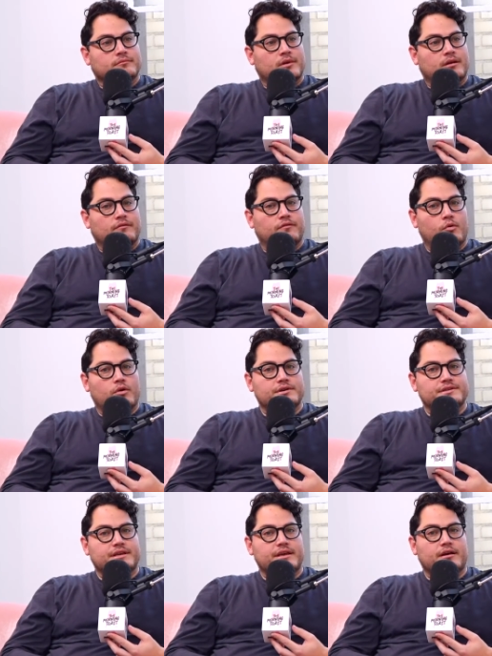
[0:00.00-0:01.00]
4 is
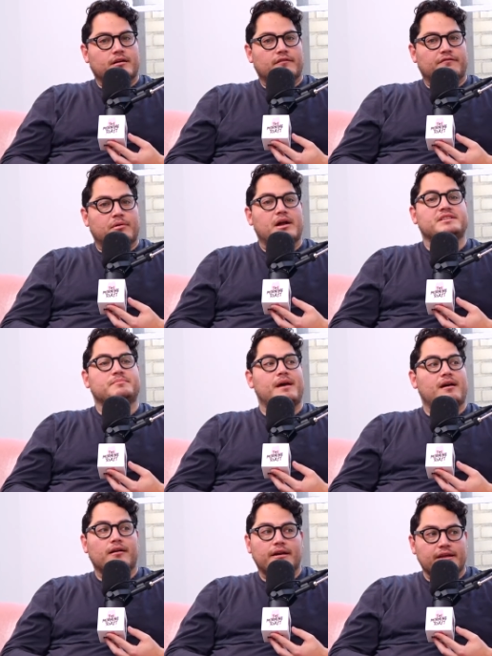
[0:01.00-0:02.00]
a year of
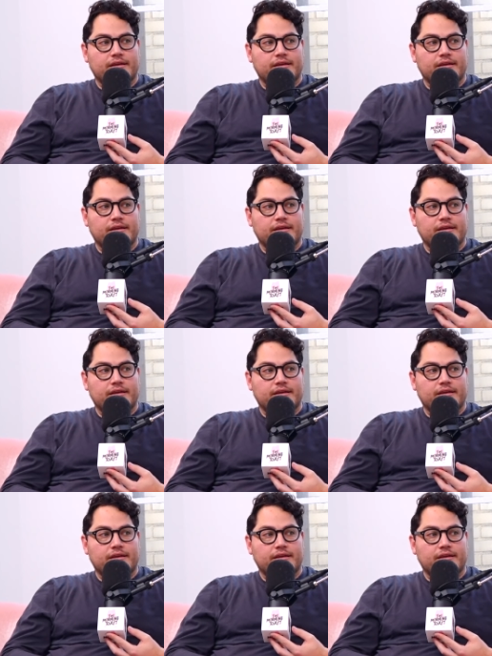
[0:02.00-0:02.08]
prosperity.